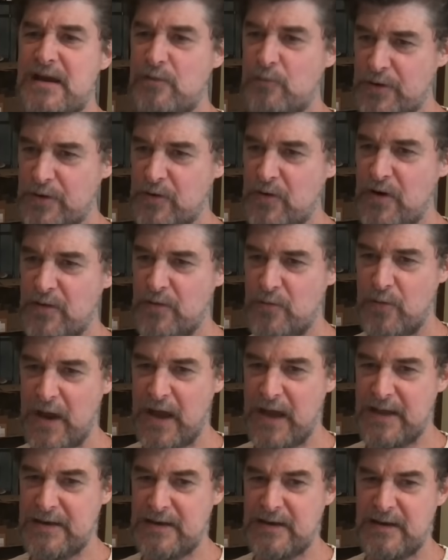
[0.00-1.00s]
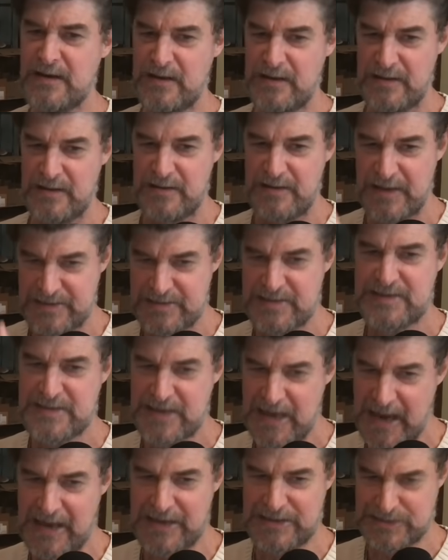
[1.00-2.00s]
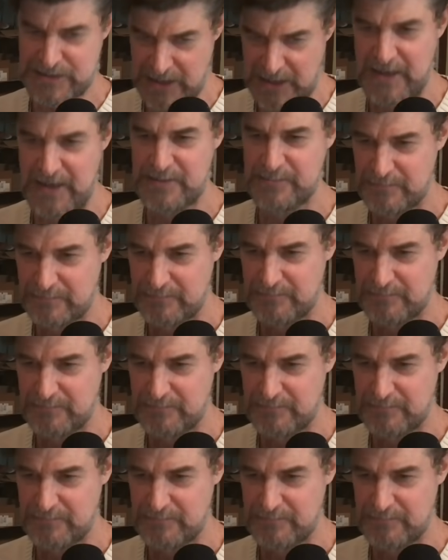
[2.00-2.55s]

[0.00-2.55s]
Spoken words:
When you're on the right, it's attack time.